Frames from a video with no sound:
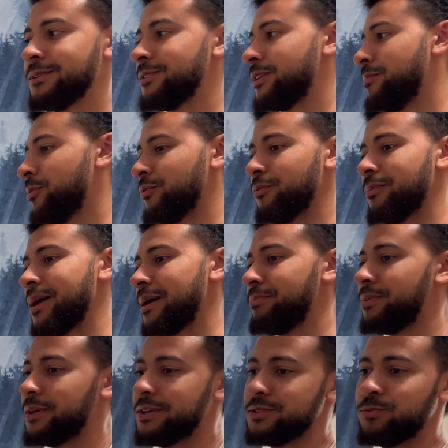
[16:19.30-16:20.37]
come on to my
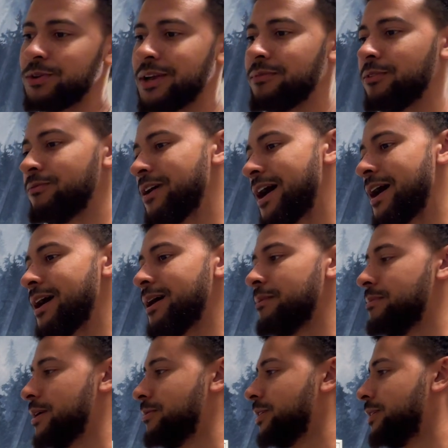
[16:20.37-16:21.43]
place, we have a vibe,
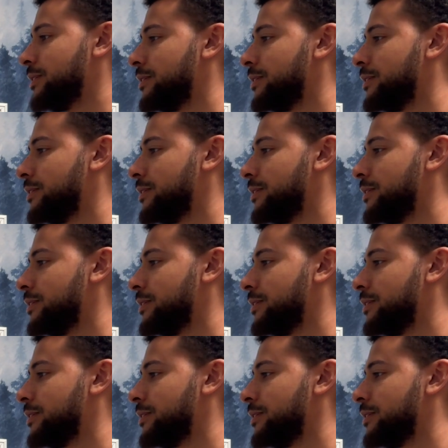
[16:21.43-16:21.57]
baby.